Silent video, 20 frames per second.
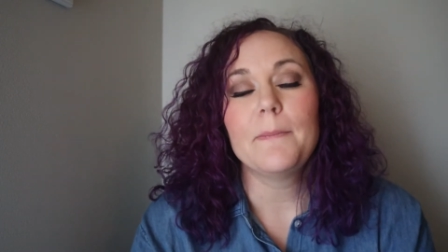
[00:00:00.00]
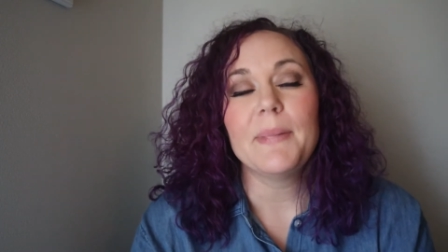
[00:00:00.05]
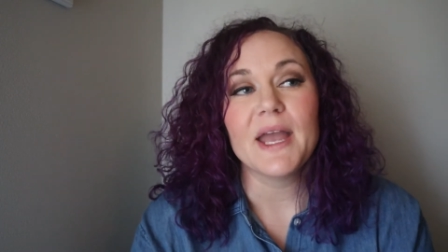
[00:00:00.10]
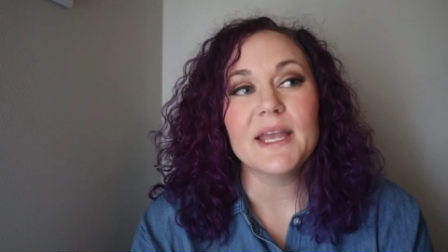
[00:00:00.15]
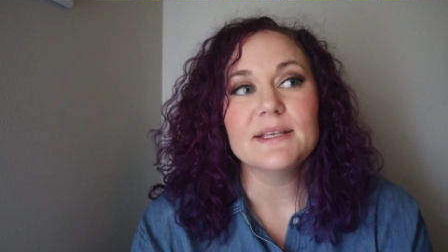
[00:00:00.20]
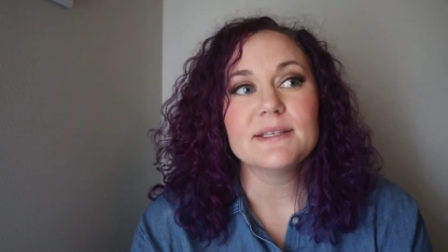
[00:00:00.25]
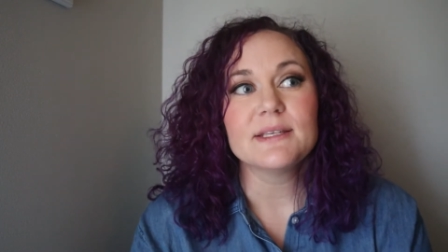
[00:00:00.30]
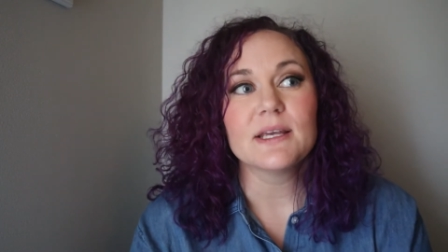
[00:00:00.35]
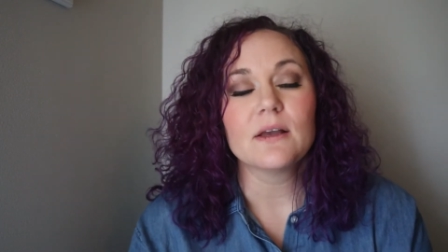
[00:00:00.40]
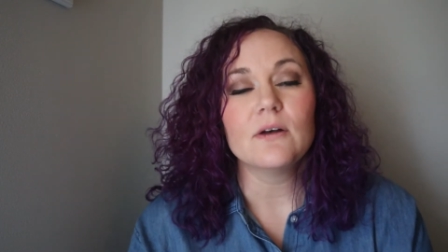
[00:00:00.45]

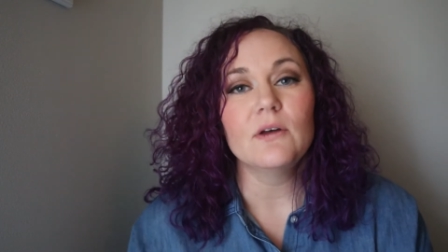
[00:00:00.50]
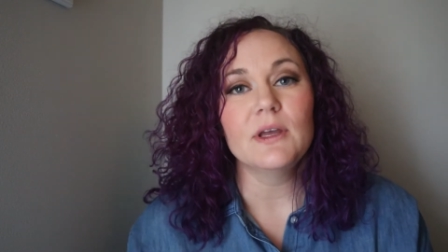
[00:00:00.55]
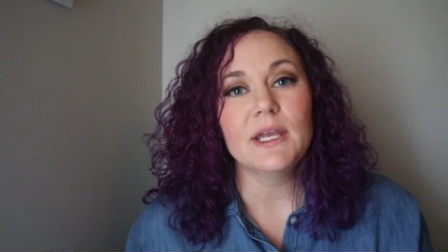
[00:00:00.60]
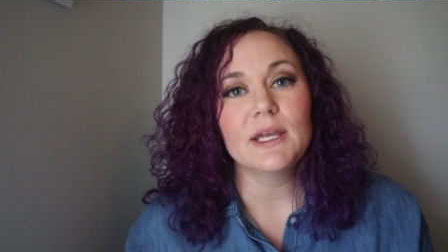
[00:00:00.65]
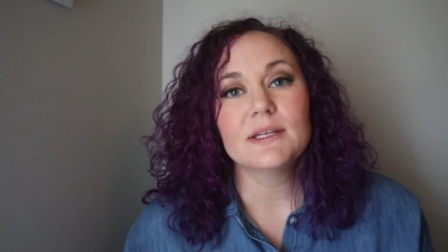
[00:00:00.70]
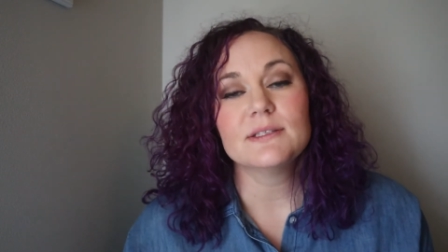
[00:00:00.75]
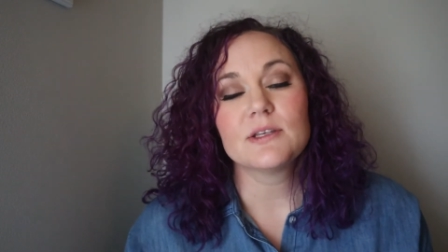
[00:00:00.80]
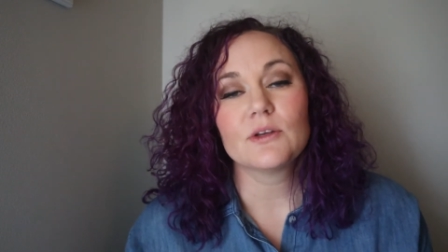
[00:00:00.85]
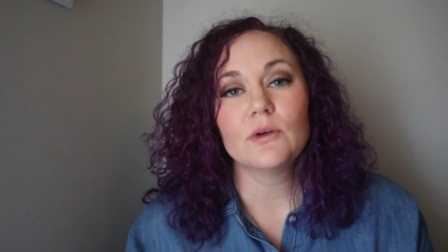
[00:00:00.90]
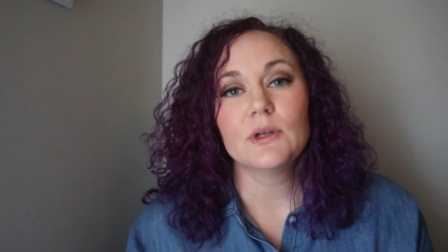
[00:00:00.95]
basically
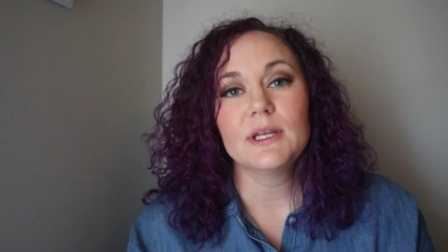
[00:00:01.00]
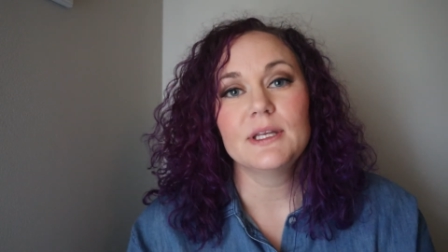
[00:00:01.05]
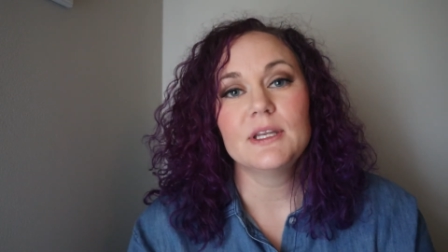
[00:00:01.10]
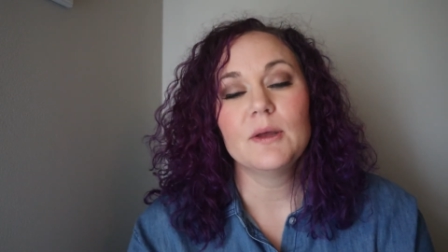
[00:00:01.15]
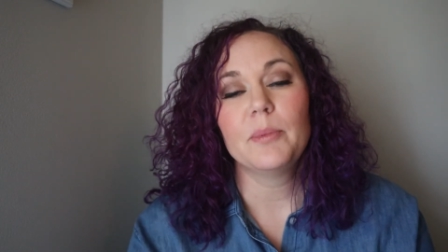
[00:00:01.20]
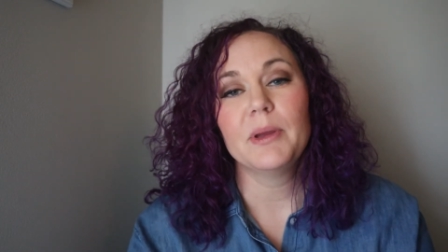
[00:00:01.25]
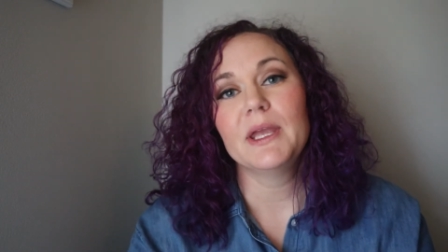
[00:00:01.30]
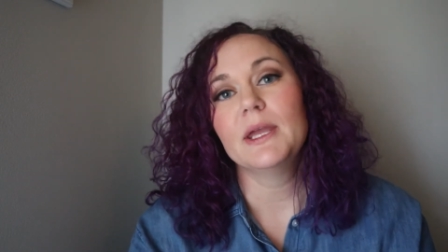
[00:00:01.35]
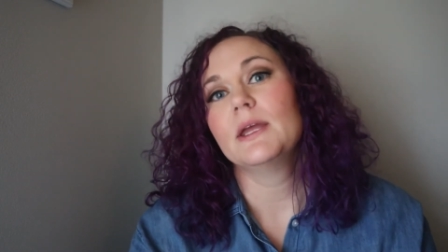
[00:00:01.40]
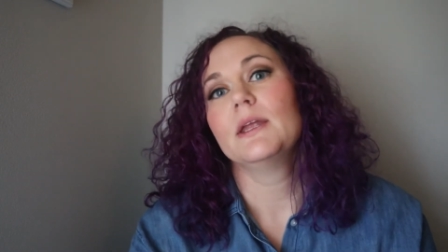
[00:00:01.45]
it's going to
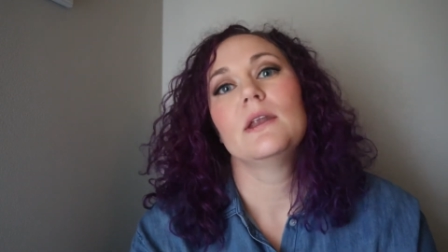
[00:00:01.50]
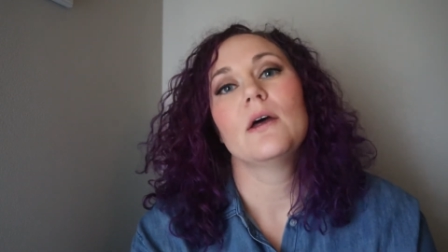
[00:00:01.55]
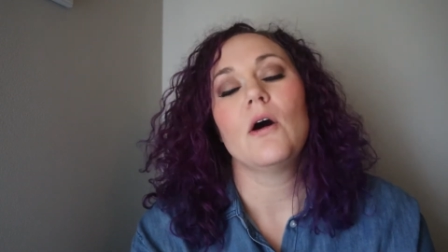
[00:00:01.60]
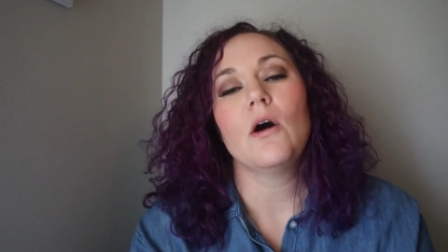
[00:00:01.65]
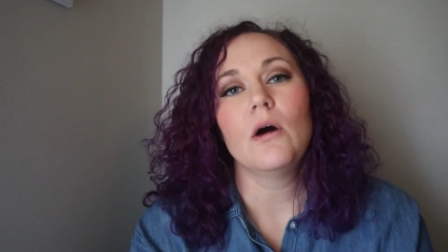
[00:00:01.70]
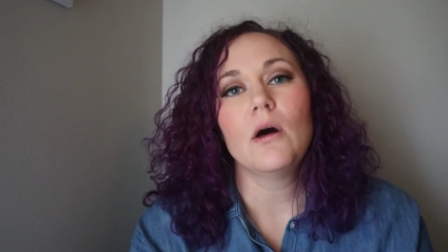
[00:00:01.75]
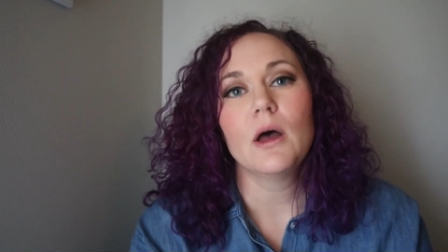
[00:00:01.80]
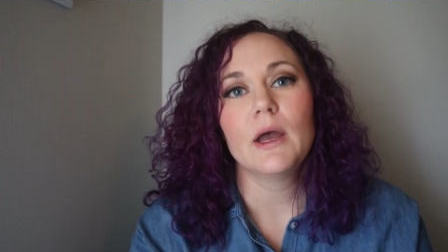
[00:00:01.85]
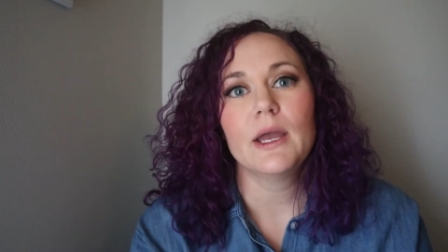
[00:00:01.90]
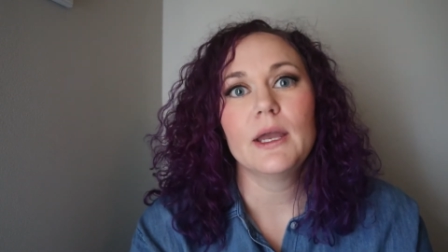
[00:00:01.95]
depend
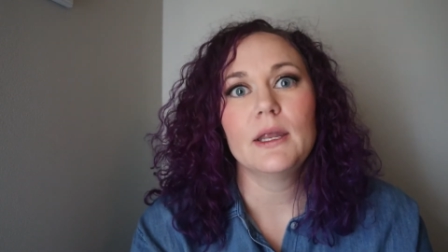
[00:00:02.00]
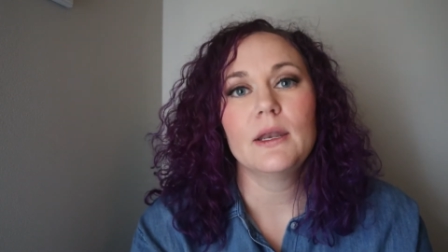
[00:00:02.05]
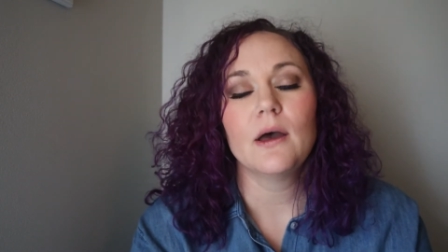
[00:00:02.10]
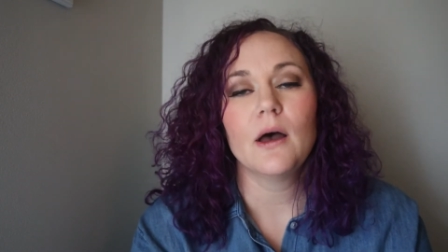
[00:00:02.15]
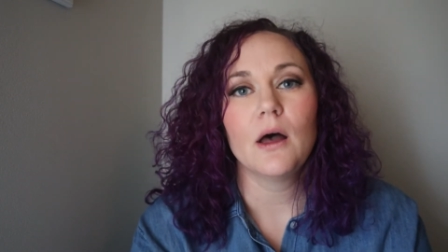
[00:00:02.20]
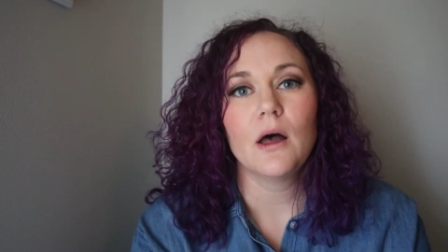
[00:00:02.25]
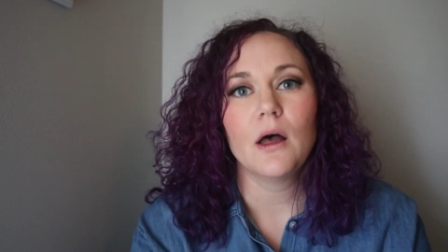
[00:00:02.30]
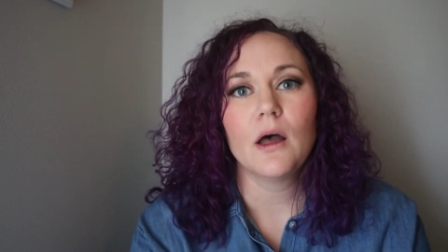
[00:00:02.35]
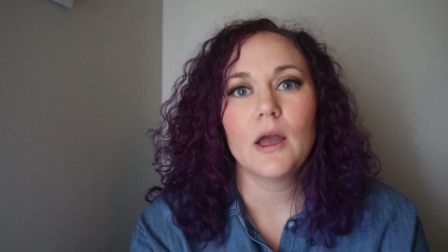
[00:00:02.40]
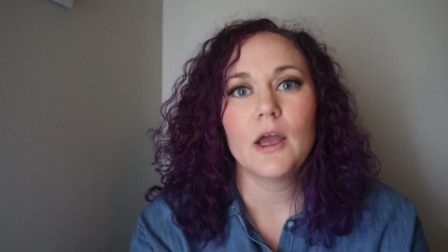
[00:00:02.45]
on
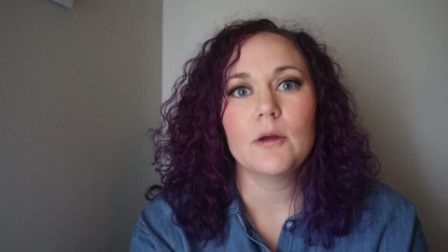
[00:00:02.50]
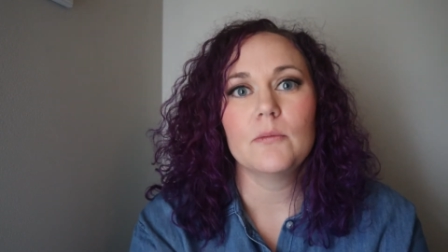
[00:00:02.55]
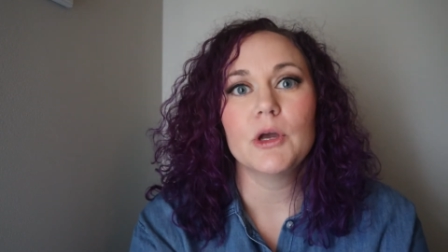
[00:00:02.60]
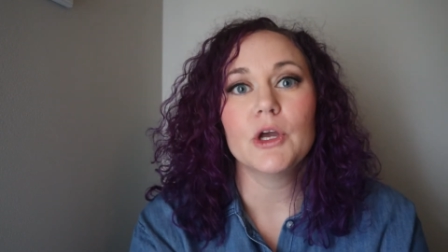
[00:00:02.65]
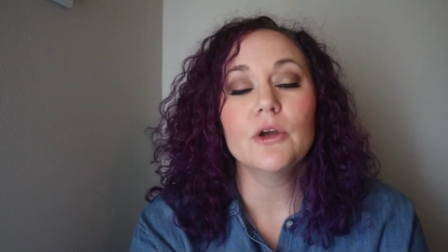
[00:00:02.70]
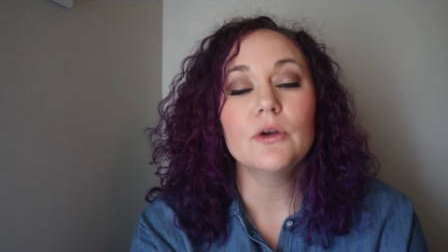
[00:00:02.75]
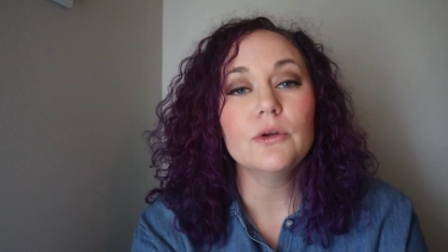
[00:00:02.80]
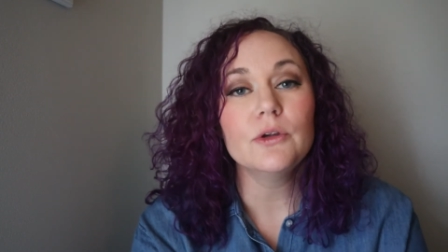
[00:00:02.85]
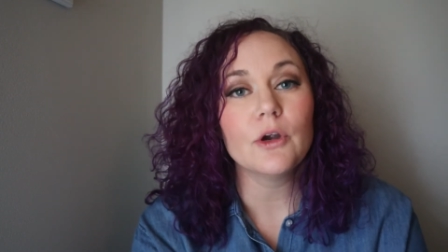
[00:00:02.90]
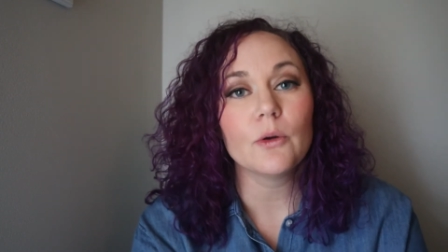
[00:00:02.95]

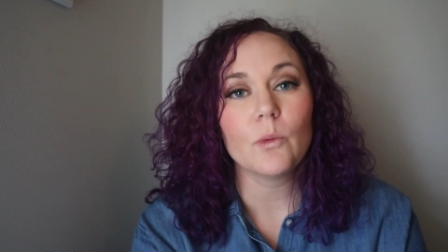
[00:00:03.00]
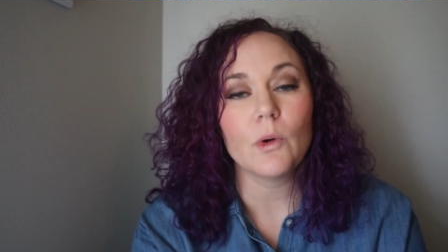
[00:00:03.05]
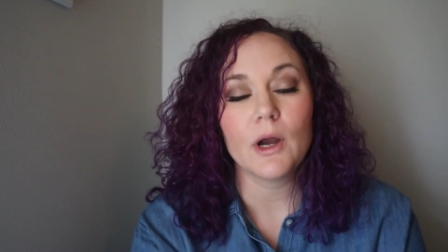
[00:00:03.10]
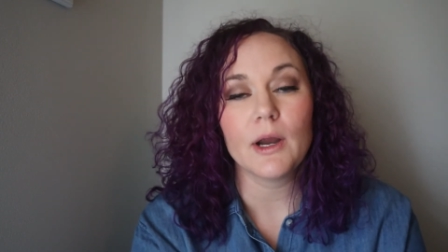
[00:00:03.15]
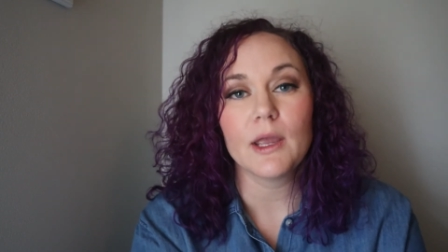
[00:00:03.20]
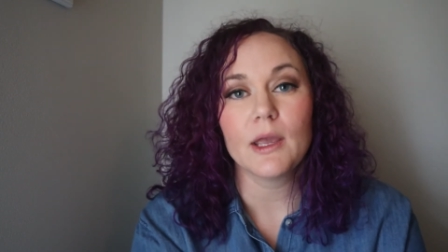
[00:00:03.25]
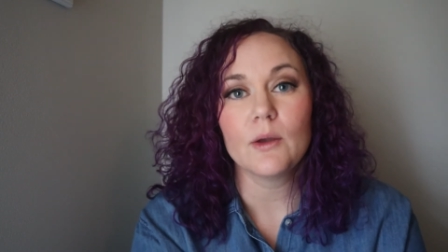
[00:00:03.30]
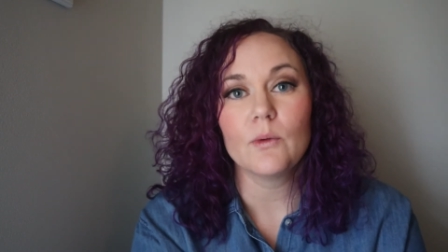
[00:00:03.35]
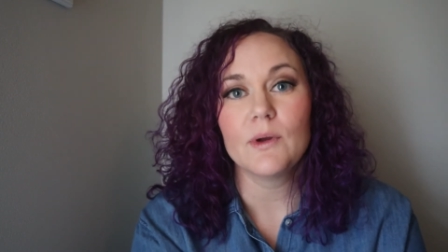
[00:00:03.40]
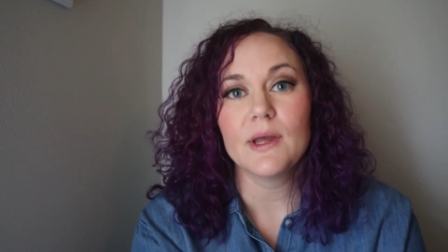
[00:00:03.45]
who you're
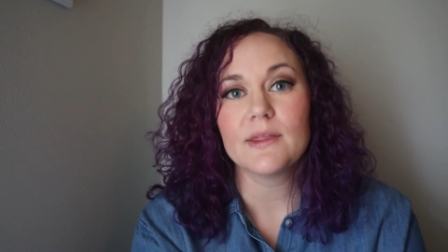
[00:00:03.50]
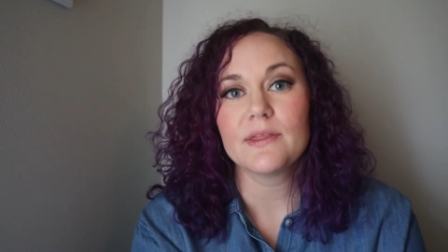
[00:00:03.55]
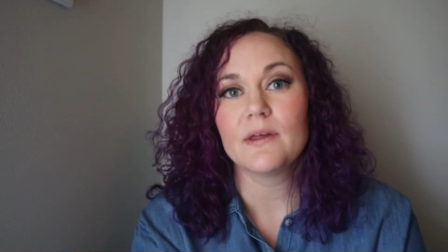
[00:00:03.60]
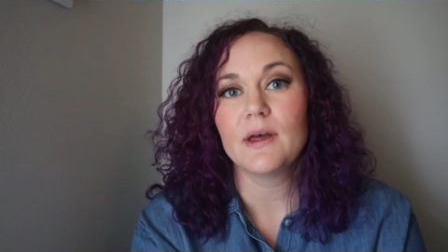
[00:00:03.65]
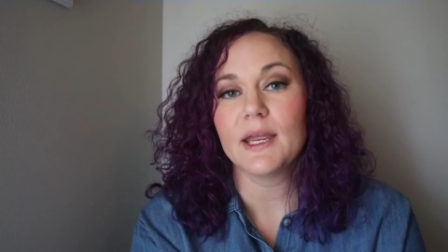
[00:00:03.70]
working with.